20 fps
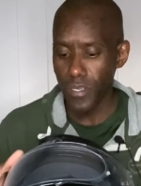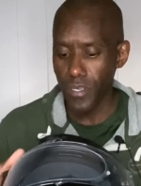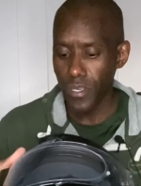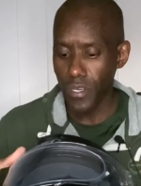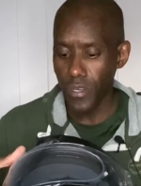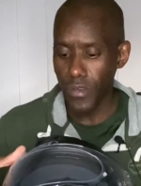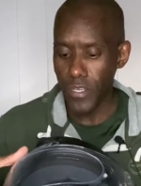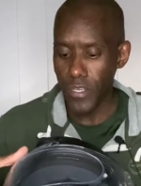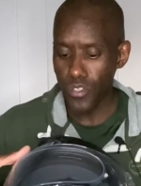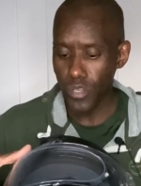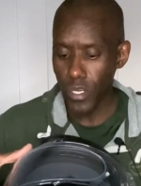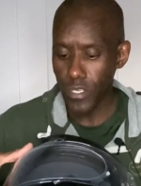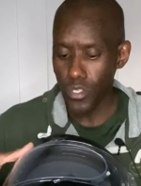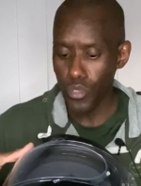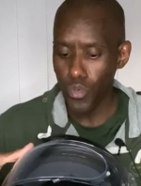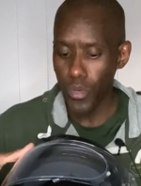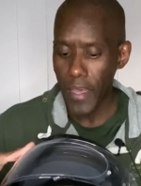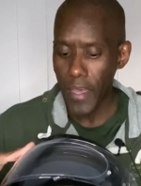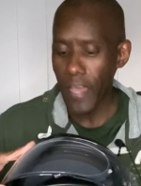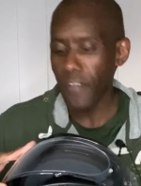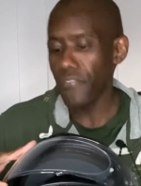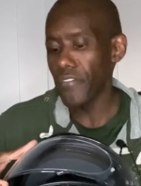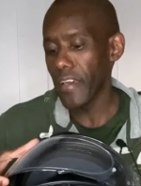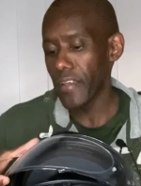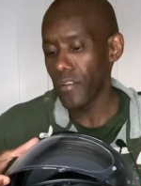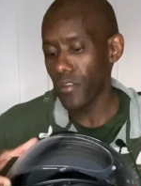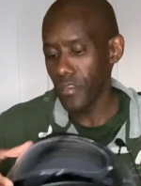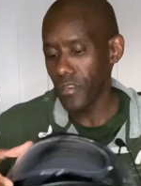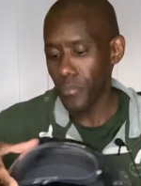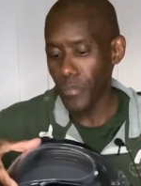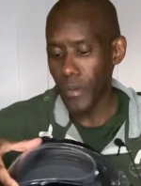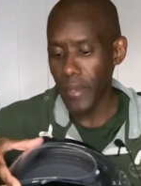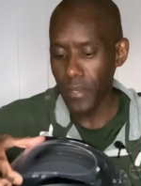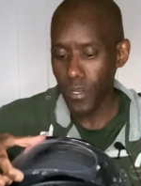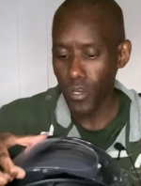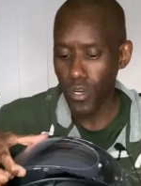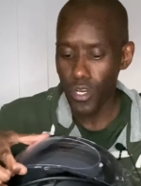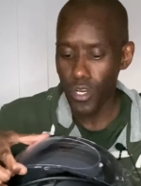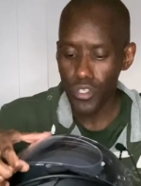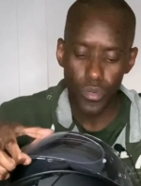All right, so I do have that on the bike
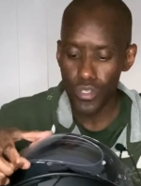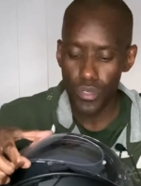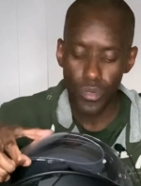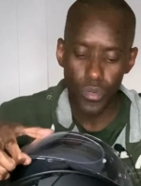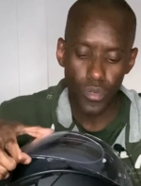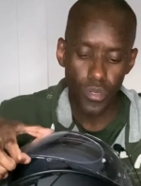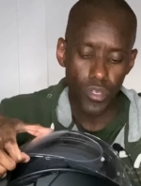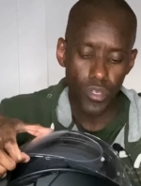also.